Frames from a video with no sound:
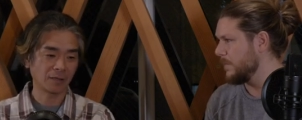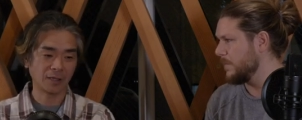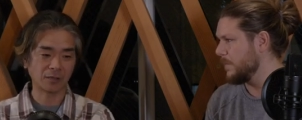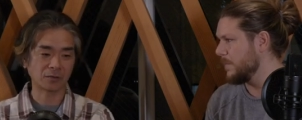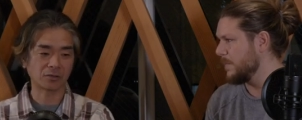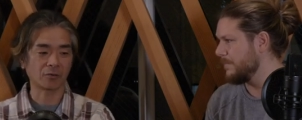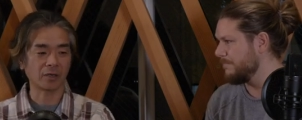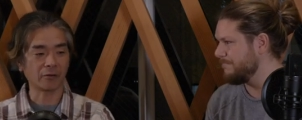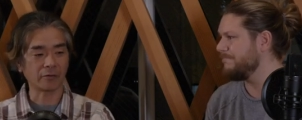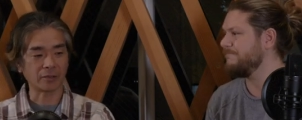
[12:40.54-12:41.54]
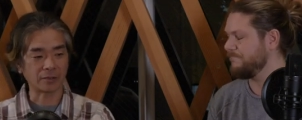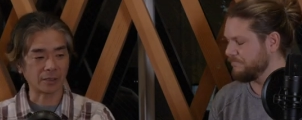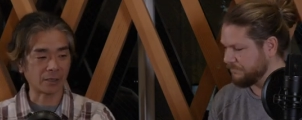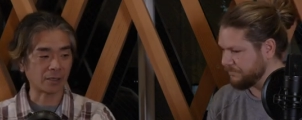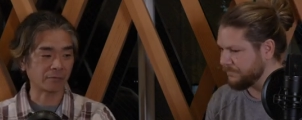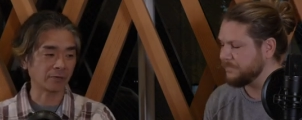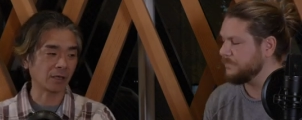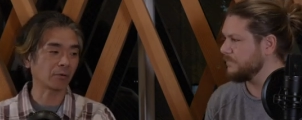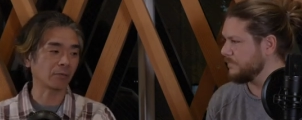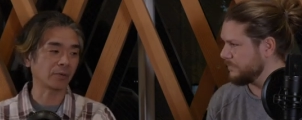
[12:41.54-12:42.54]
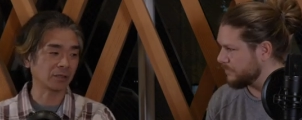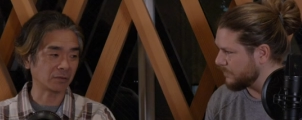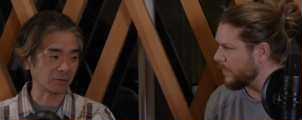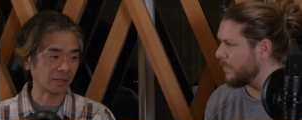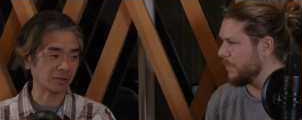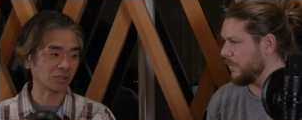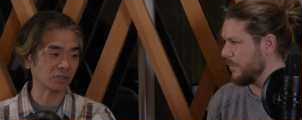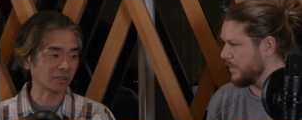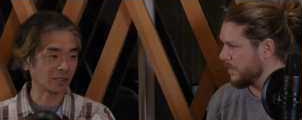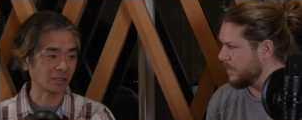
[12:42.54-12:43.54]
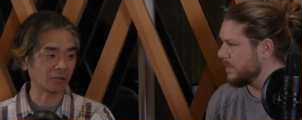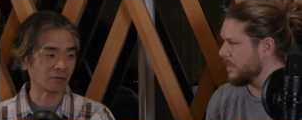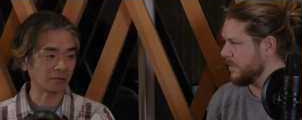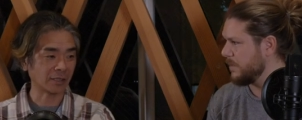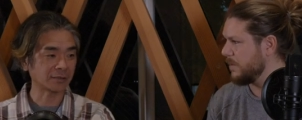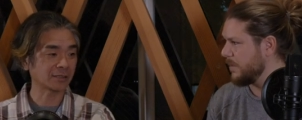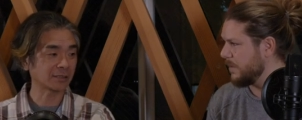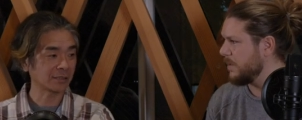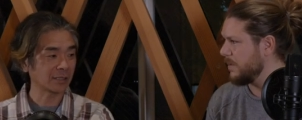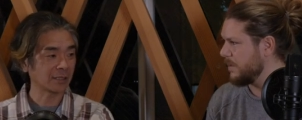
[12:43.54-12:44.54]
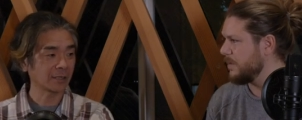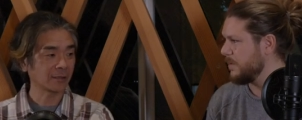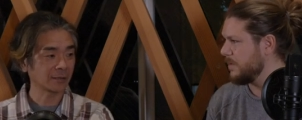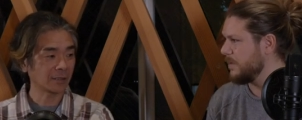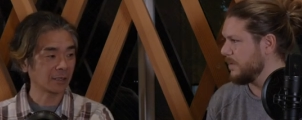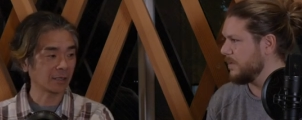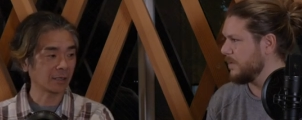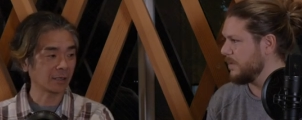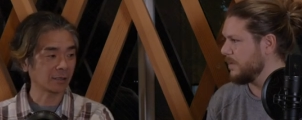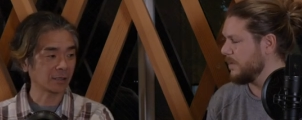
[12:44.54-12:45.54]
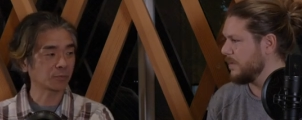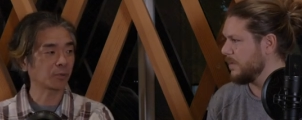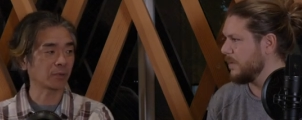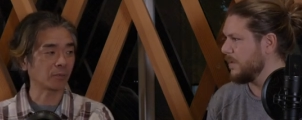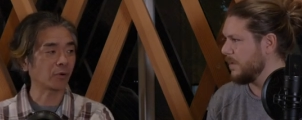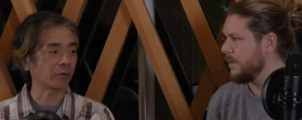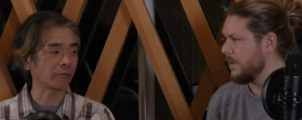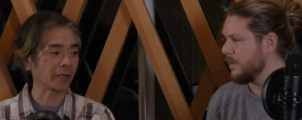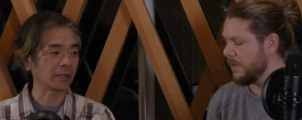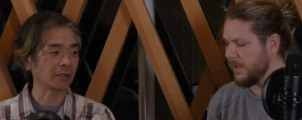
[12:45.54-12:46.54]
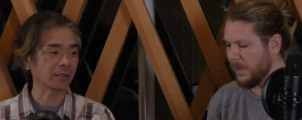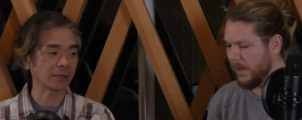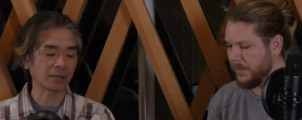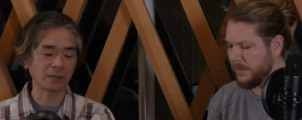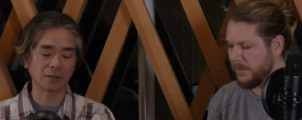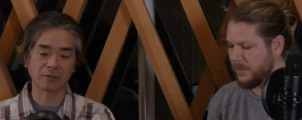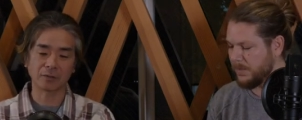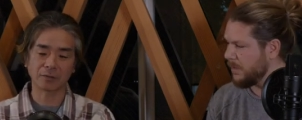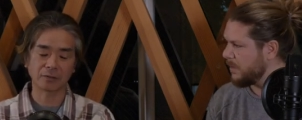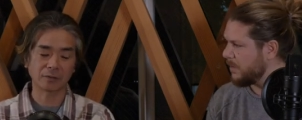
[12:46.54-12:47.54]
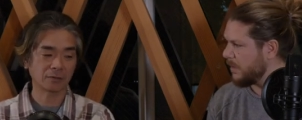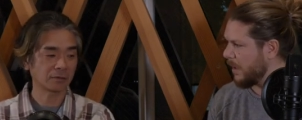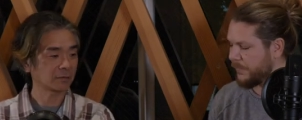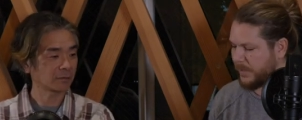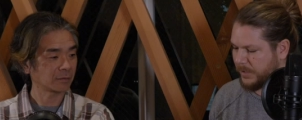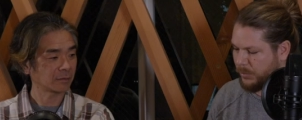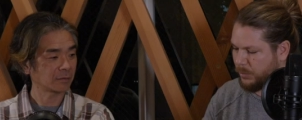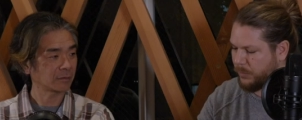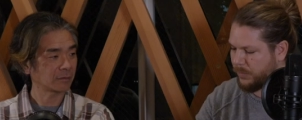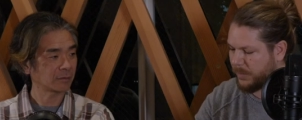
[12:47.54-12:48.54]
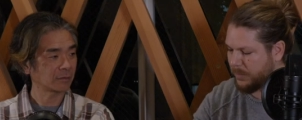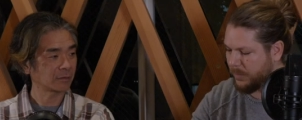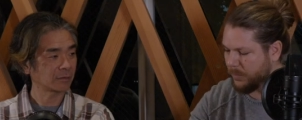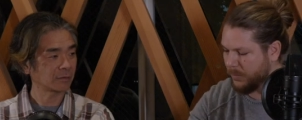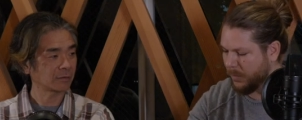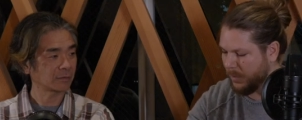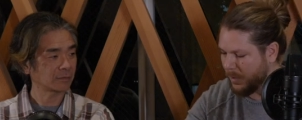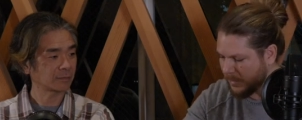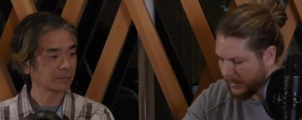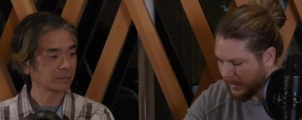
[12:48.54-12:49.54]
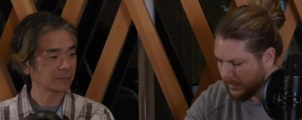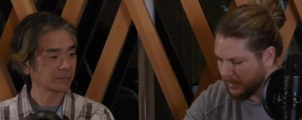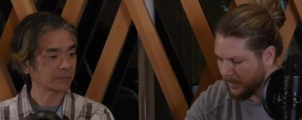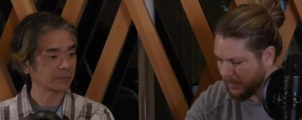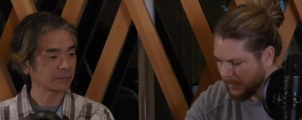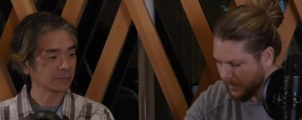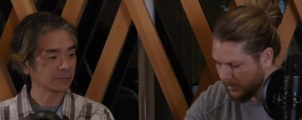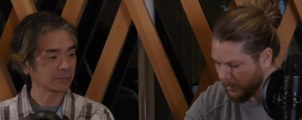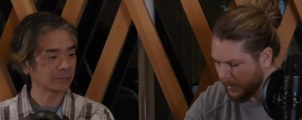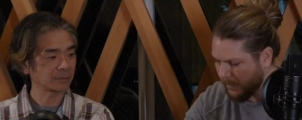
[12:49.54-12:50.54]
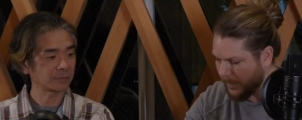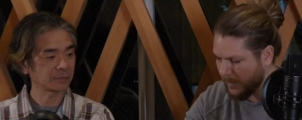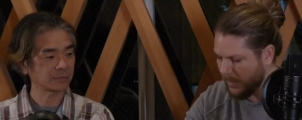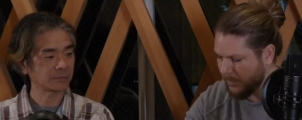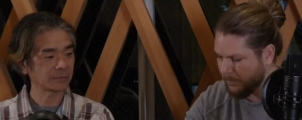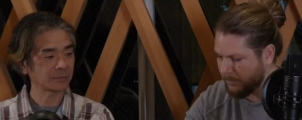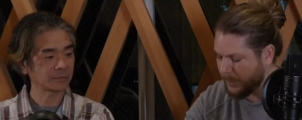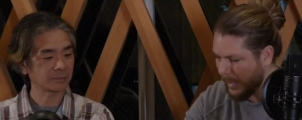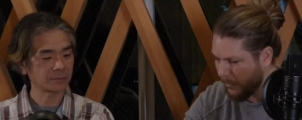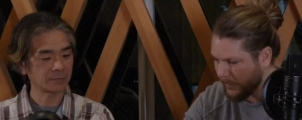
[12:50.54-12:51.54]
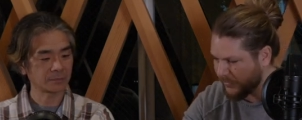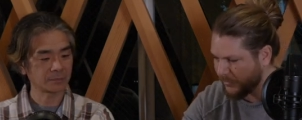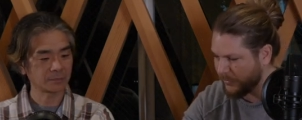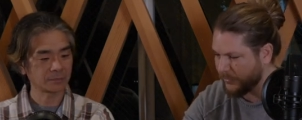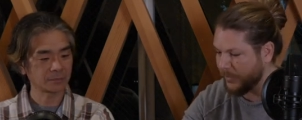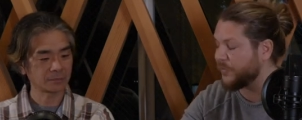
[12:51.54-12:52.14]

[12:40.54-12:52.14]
Speaker 1: things or area that have never been to. That just, that's pretty important, right?
Speaker 2: Yeah, I feel like Keen and you have empowered these children to